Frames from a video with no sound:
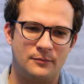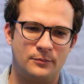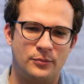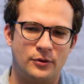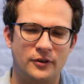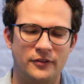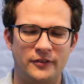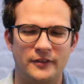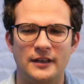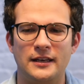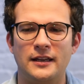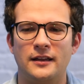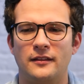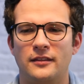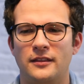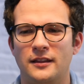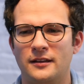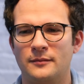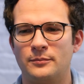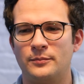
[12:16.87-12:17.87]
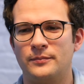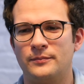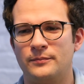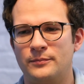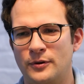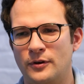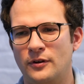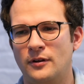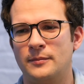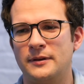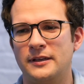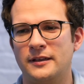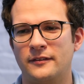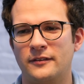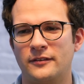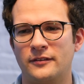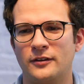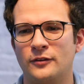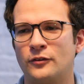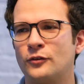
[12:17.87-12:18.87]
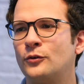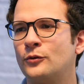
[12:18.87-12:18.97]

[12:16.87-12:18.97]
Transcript: personally, I think probably it's